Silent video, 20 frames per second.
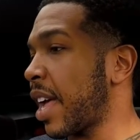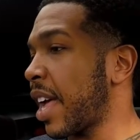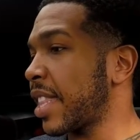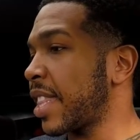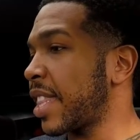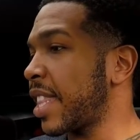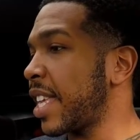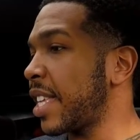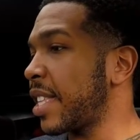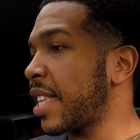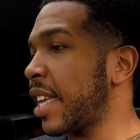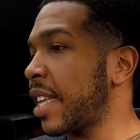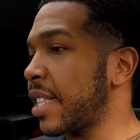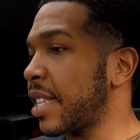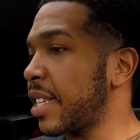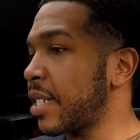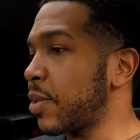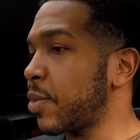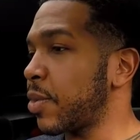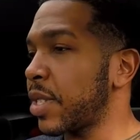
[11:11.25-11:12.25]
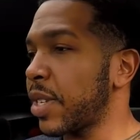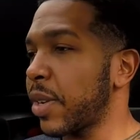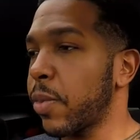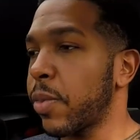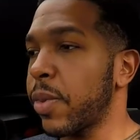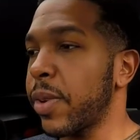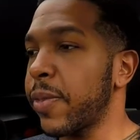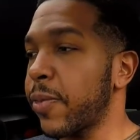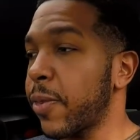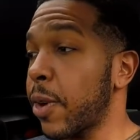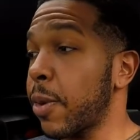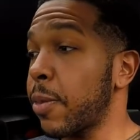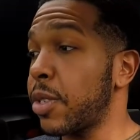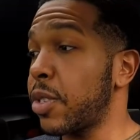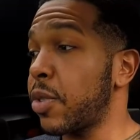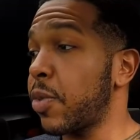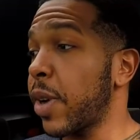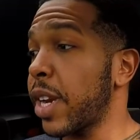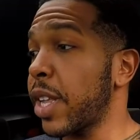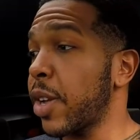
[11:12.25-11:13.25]
think that this was a refurbished
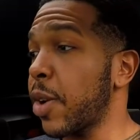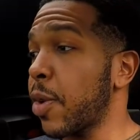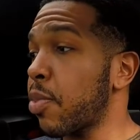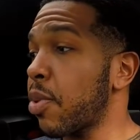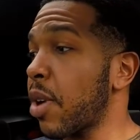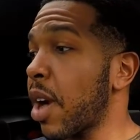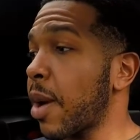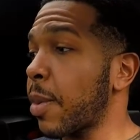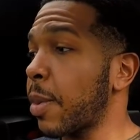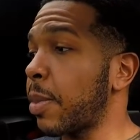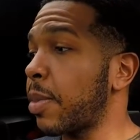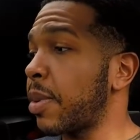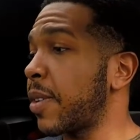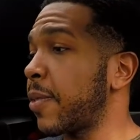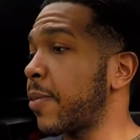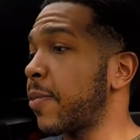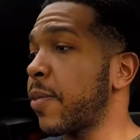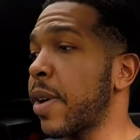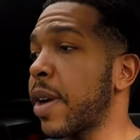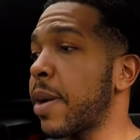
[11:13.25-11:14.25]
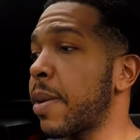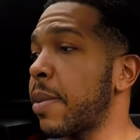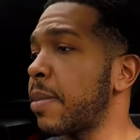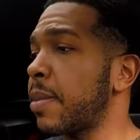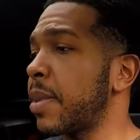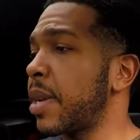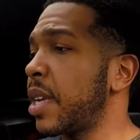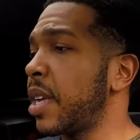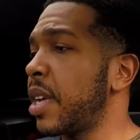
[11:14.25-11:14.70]
radio, probably from,